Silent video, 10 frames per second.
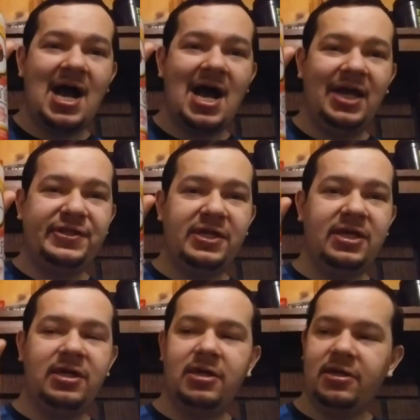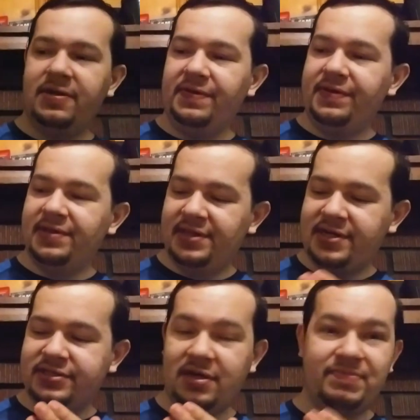I think that
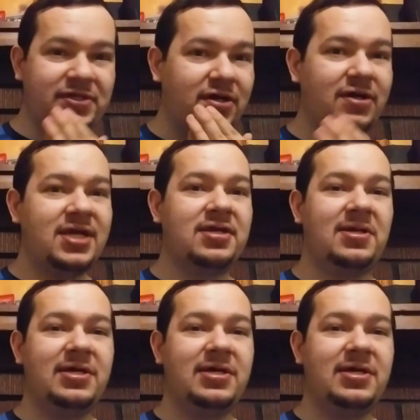it's up there in